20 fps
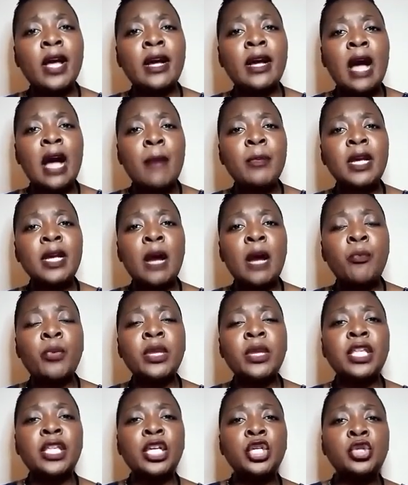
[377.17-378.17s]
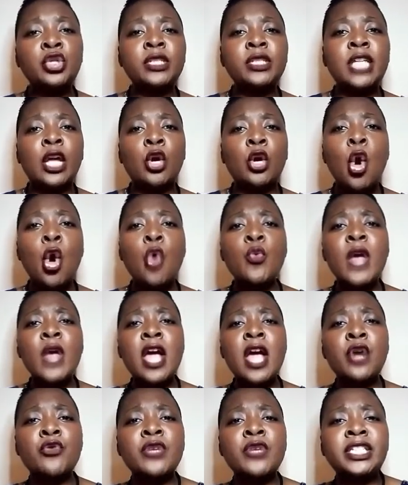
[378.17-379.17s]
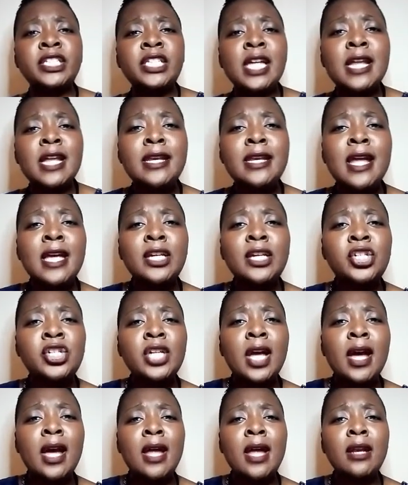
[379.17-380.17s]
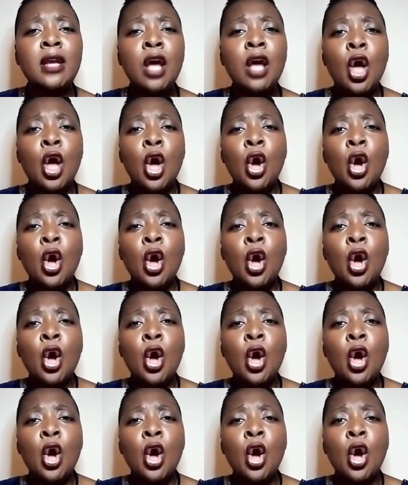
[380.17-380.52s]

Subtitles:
coming up with issues like, oh, we are a Christian nation,